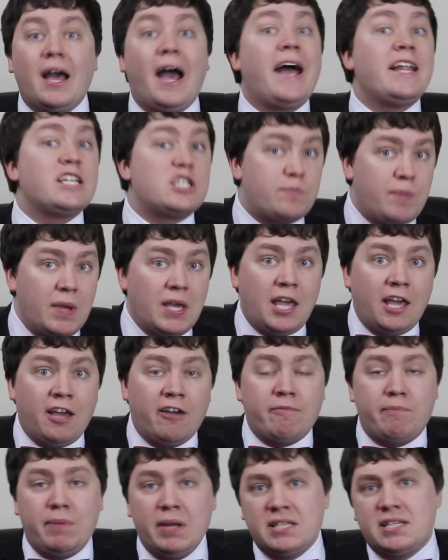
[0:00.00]
And
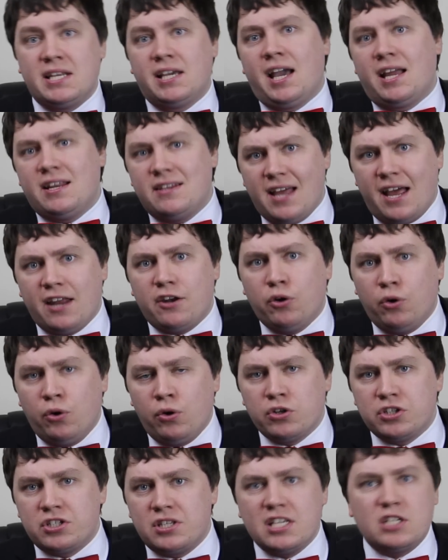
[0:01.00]
speaking of beating a dead
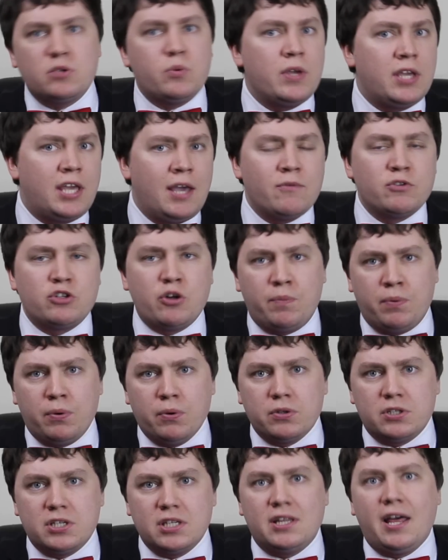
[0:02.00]
horse, this week it was
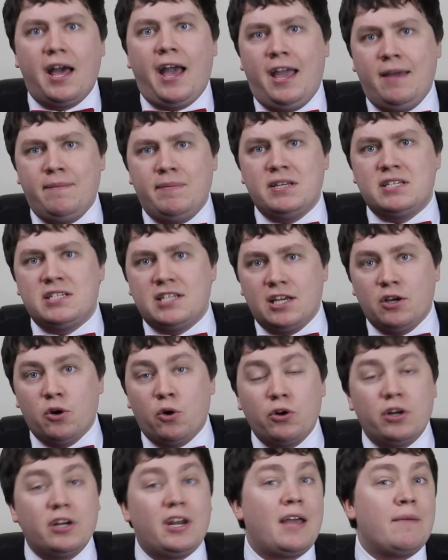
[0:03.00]
reported that ABC
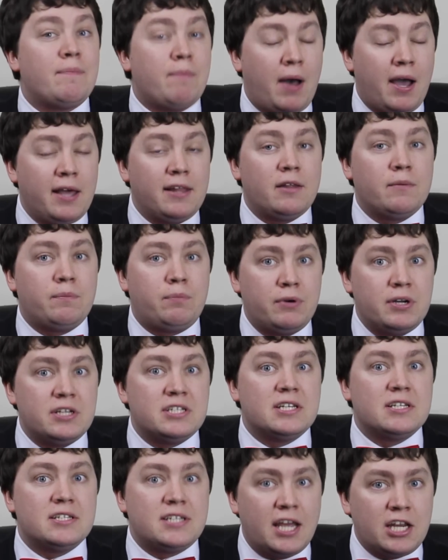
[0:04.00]
ordered a pilot
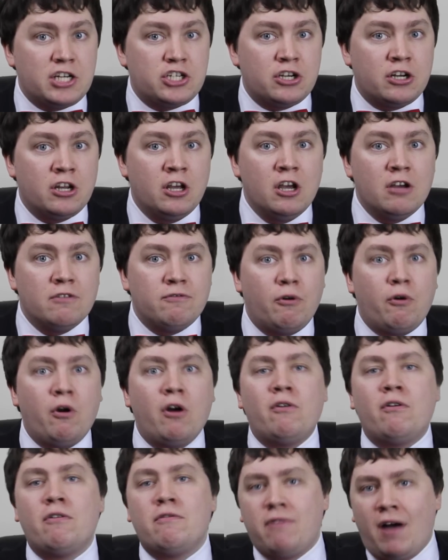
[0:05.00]
presentation
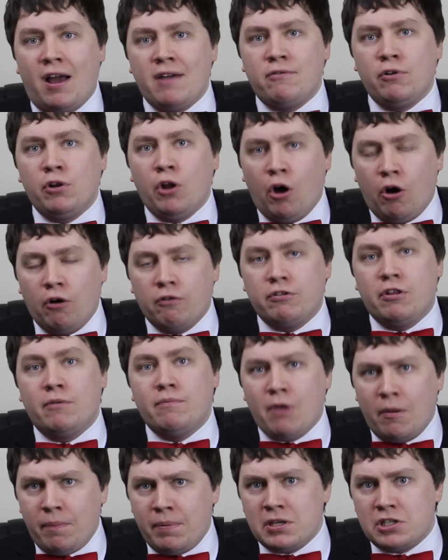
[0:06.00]
for a revival of
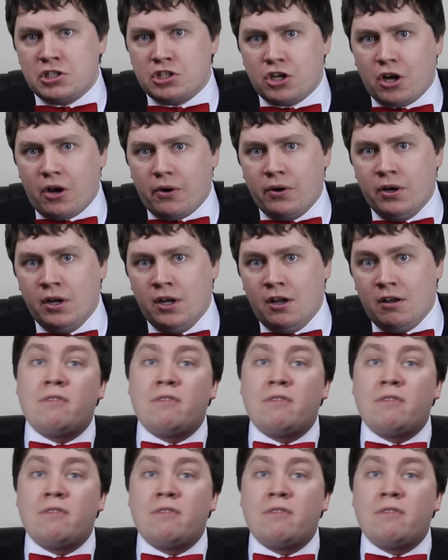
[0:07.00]
The Muppets show.